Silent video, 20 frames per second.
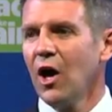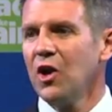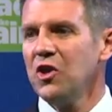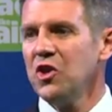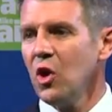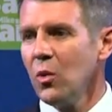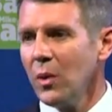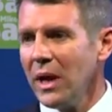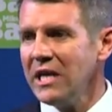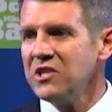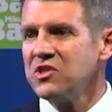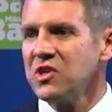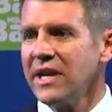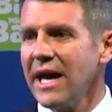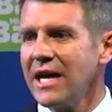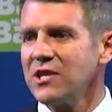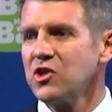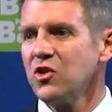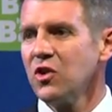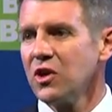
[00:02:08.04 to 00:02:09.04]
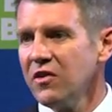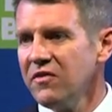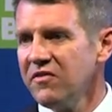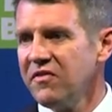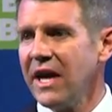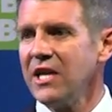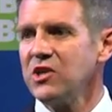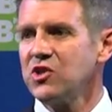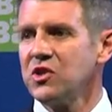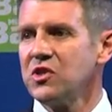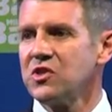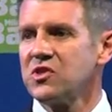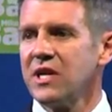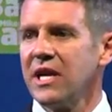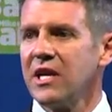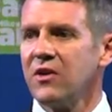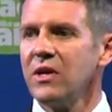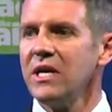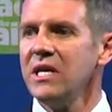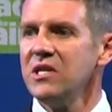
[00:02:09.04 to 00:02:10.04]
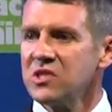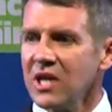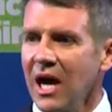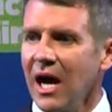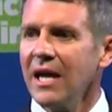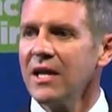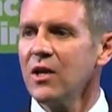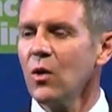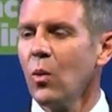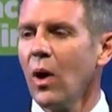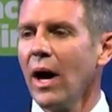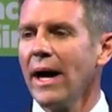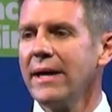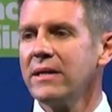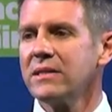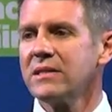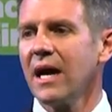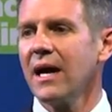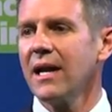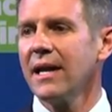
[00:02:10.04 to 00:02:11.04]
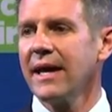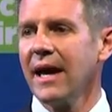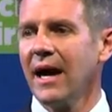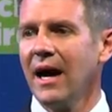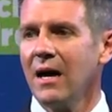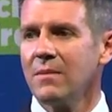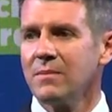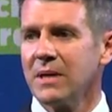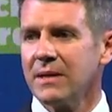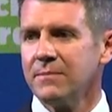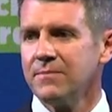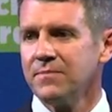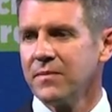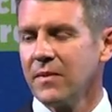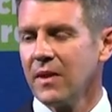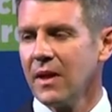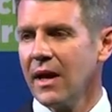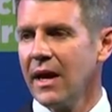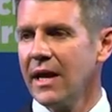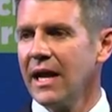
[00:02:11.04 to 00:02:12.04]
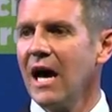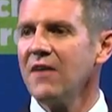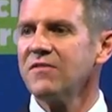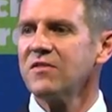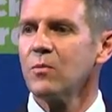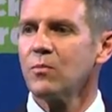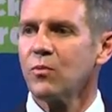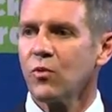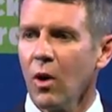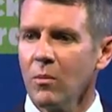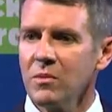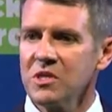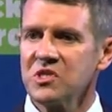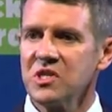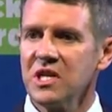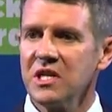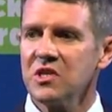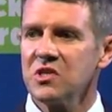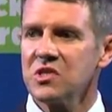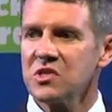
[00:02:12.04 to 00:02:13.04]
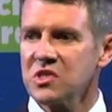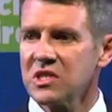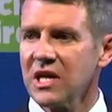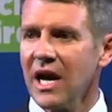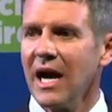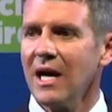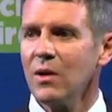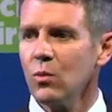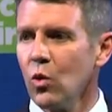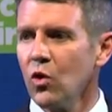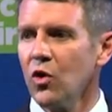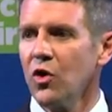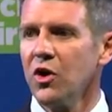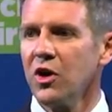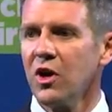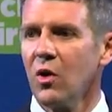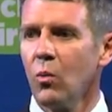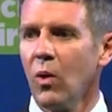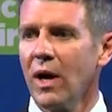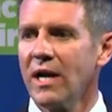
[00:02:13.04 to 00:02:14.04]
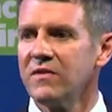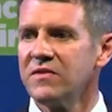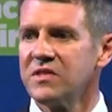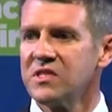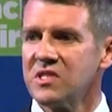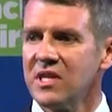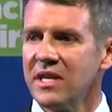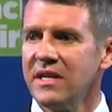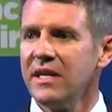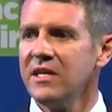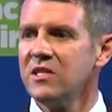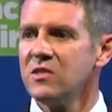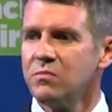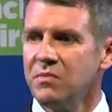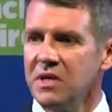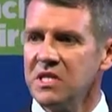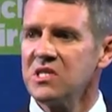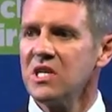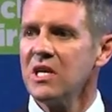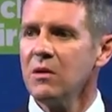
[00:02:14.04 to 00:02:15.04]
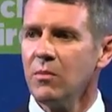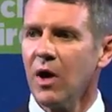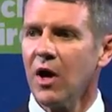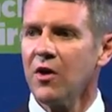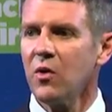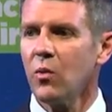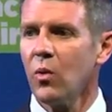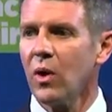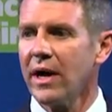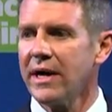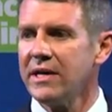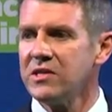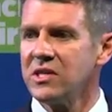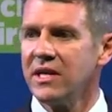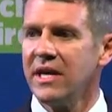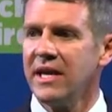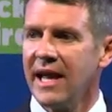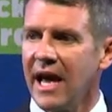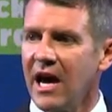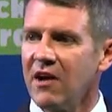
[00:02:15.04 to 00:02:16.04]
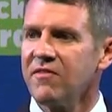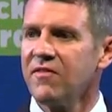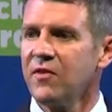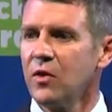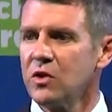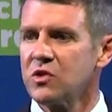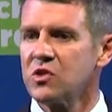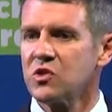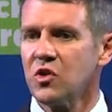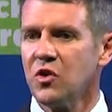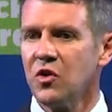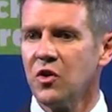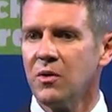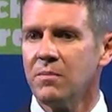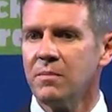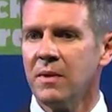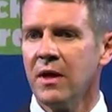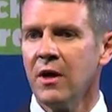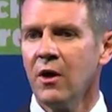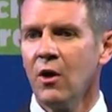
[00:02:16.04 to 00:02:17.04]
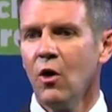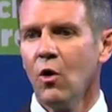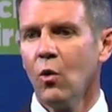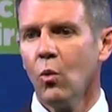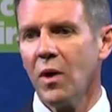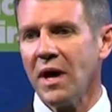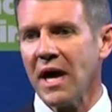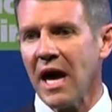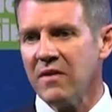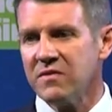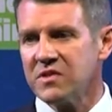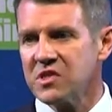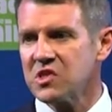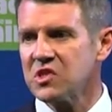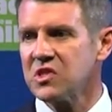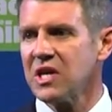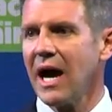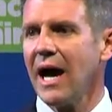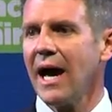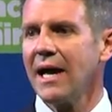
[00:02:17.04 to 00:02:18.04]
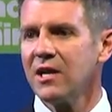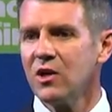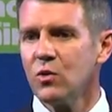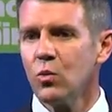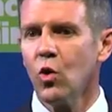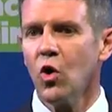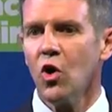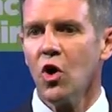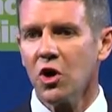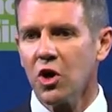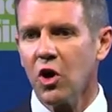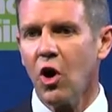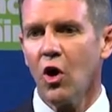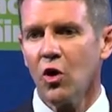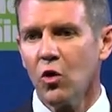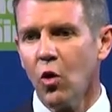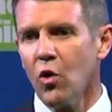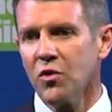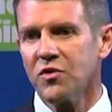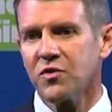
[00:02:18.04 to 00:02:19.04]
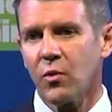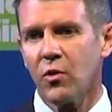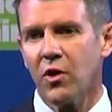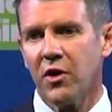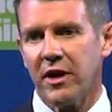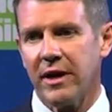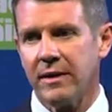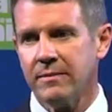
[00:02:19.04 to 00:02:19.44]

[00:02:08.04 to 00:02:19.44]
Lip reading: new international convention centre is underway at Darling Harbour. And after promising to start work on one of Sydney's missing motorways in our first term, we have started work on all three.